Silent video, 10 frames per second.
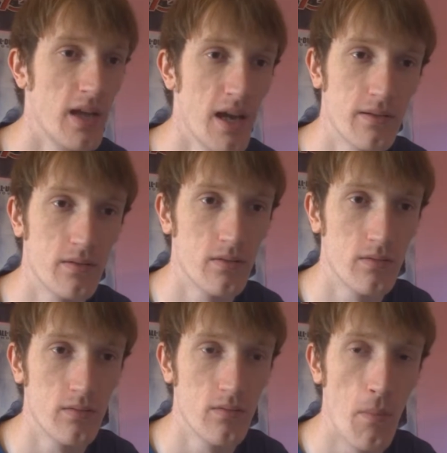Yeah,
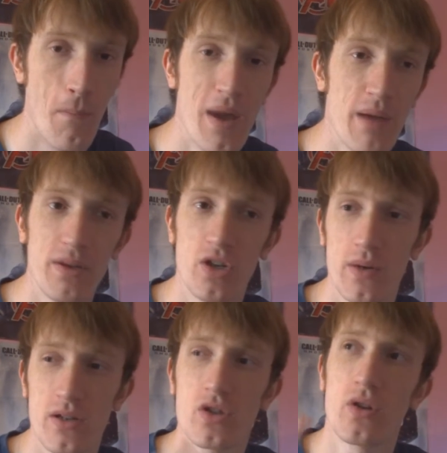maybe
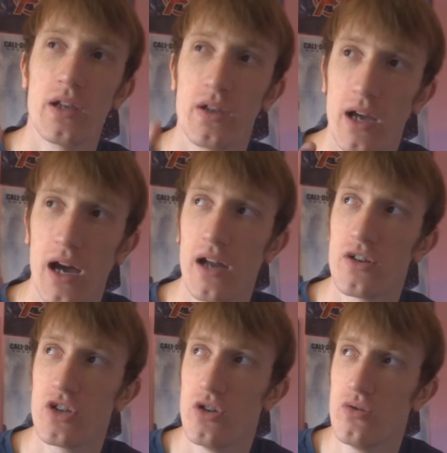do it so that you
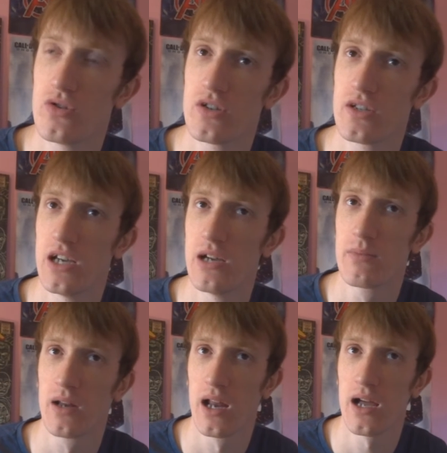can't choose the
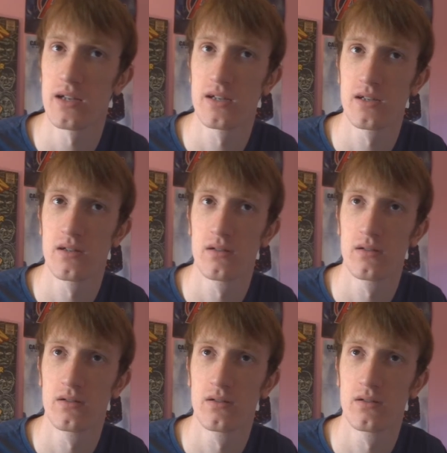same class